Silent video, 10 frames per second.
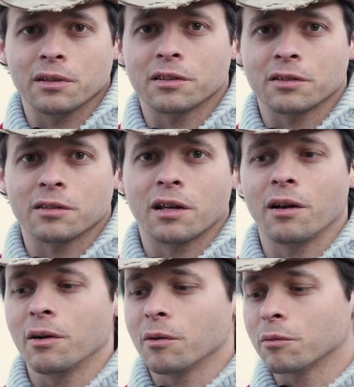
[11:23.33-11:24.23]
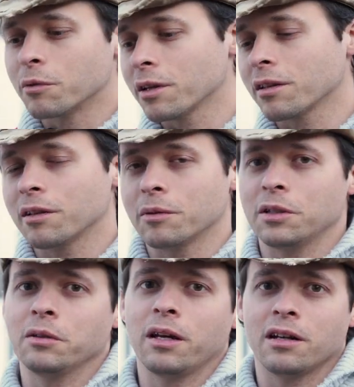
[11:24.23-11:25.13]
It's really when
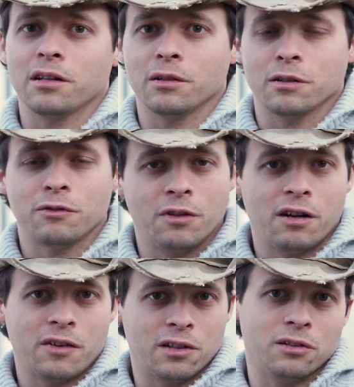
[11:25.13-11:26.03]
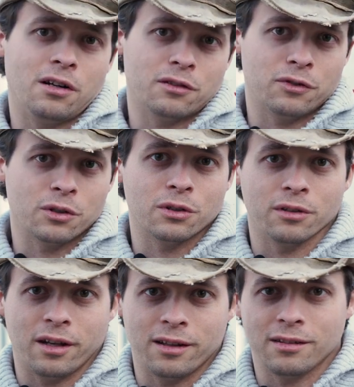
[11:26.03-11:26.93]
you get into those very, very long focal
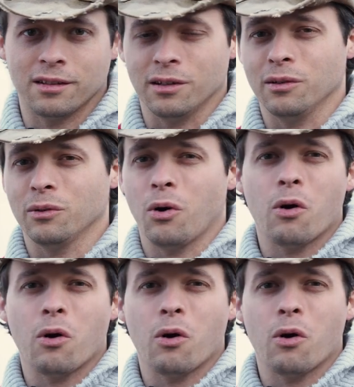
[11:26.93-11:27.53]
lengths, you know,